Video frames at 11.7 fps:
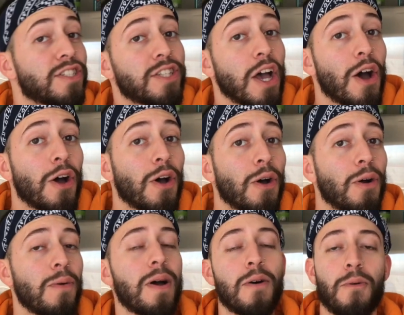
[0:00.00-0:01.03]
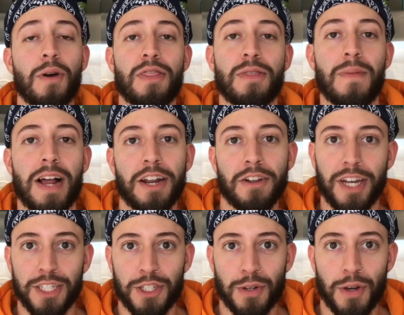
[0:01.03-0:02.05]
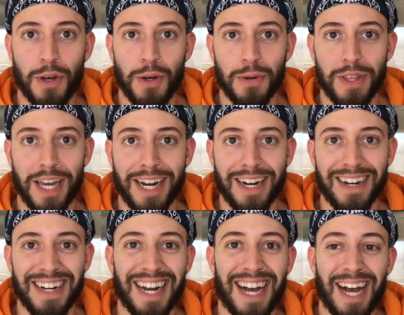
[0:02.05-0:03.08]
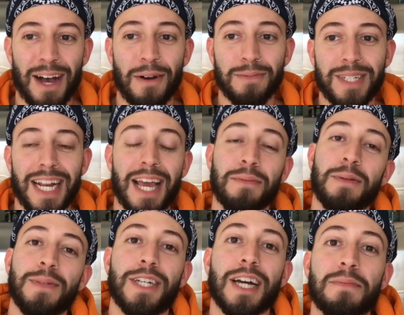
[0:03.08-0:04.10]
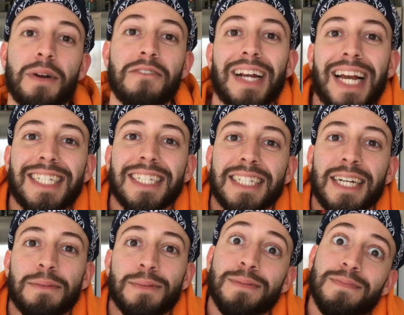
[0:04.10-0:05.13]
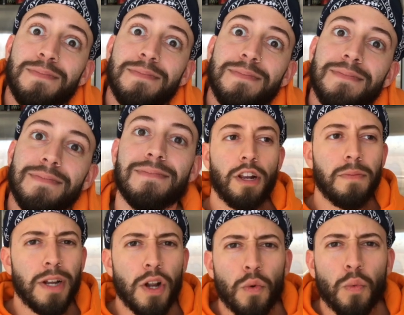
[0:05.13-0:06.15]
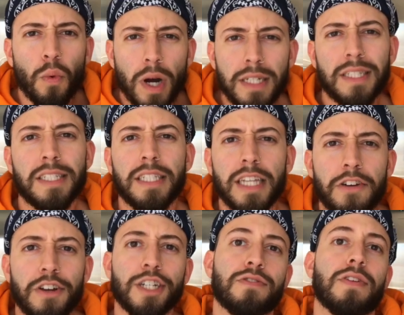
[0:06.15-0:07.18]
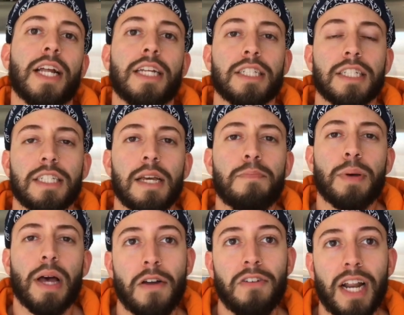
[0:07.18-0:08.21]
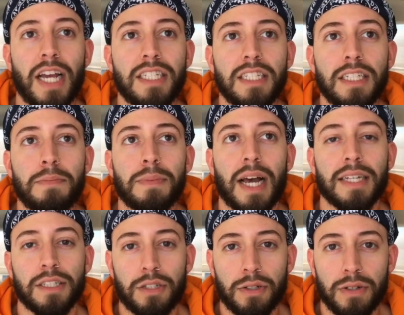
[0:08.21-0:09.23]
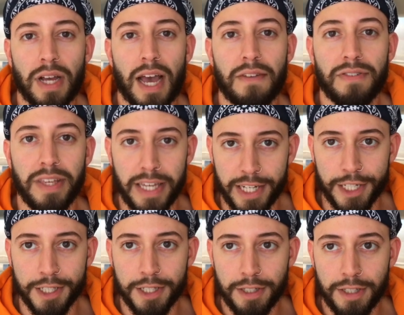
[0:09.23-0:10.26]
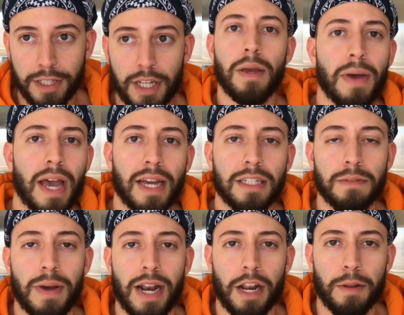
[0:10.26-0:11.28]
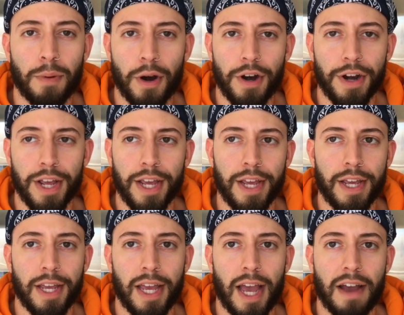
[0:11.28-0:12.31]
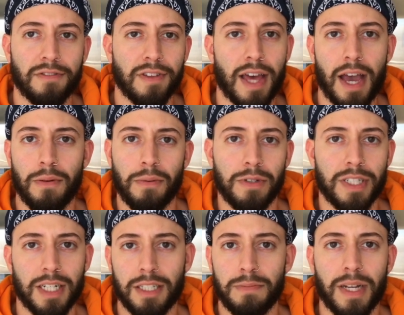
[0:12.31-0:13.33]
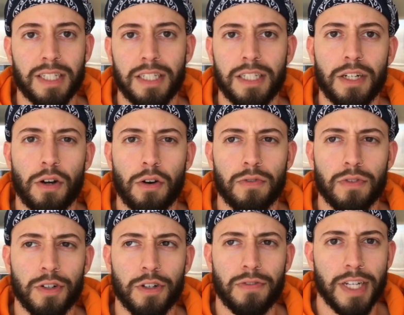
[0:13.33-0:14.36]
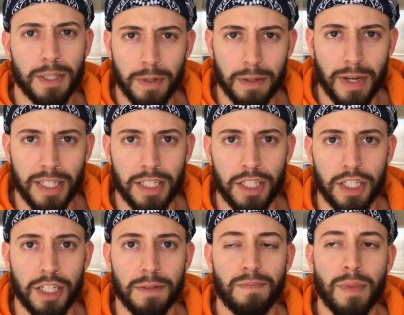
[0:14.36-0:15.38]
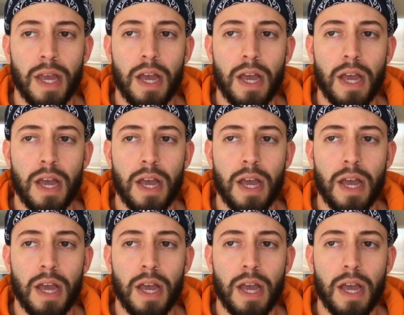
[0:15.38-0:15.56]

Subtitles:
So, with my little intro there, today I'm going to be talking about relationships. I've only been in one serious relationship. My relationship lasted 2.5 years. Me and my ex met at a party. After that, we were just messaging over Facebook Messenger.